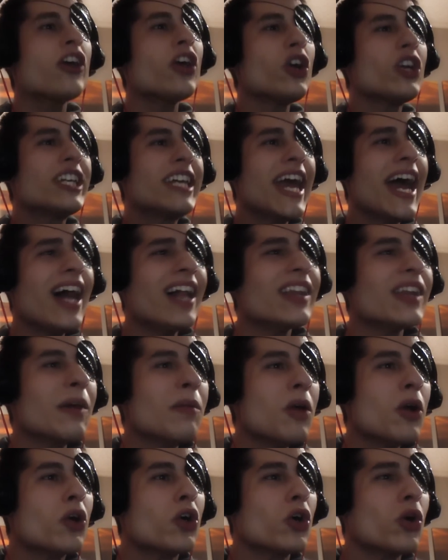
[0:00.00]
Oh, you killed
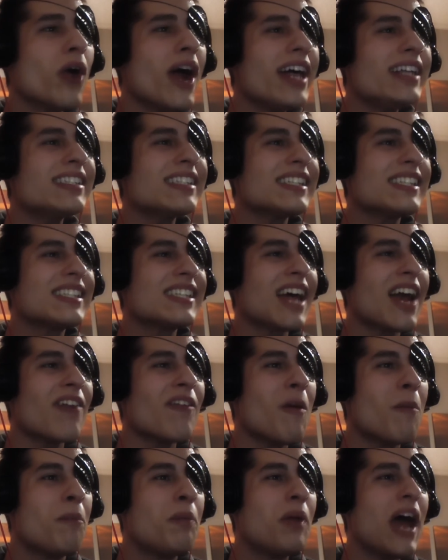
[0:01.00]
him, you crazy
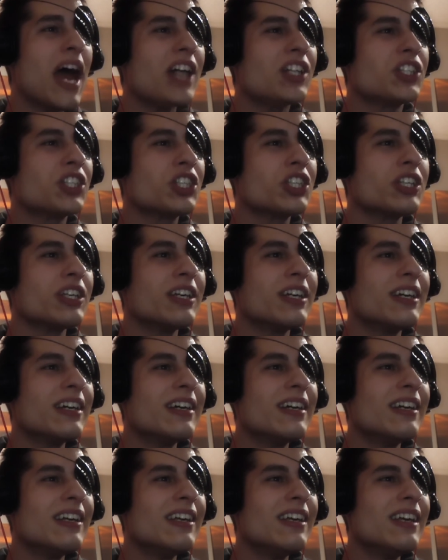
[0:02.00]
son of a bitch!
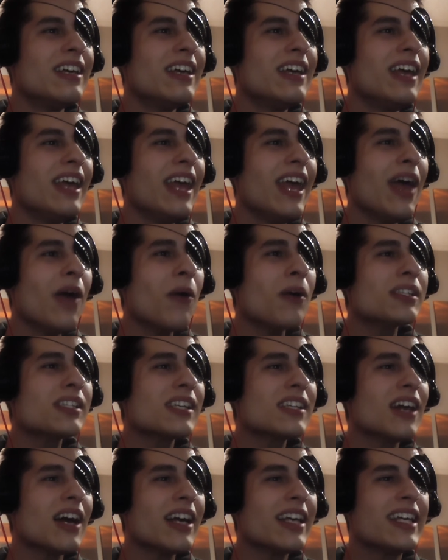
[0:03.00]
Nice. he
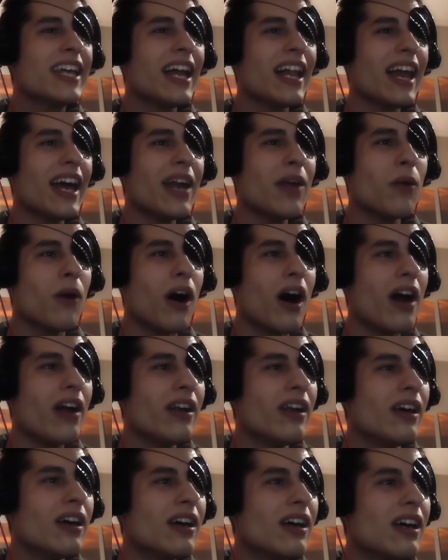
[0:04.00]
wasn't gonna kill anyone.
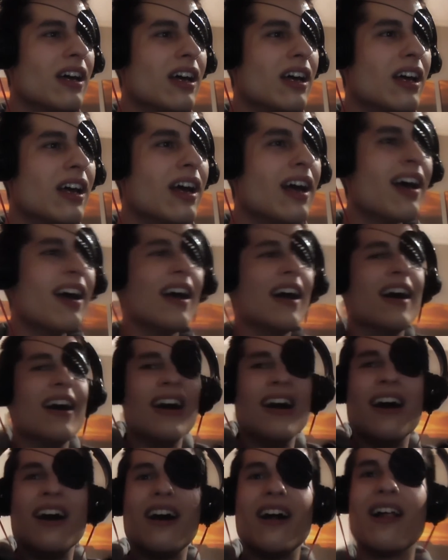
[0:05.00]
He's dead now.
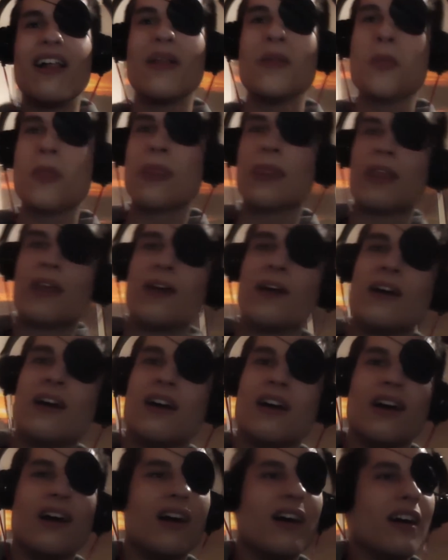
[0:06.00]
Oh
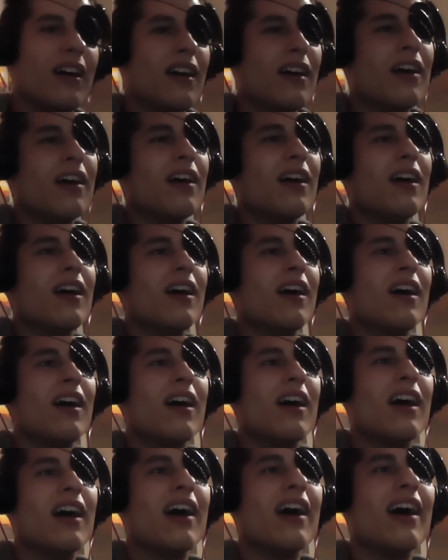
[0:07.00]
my gosh.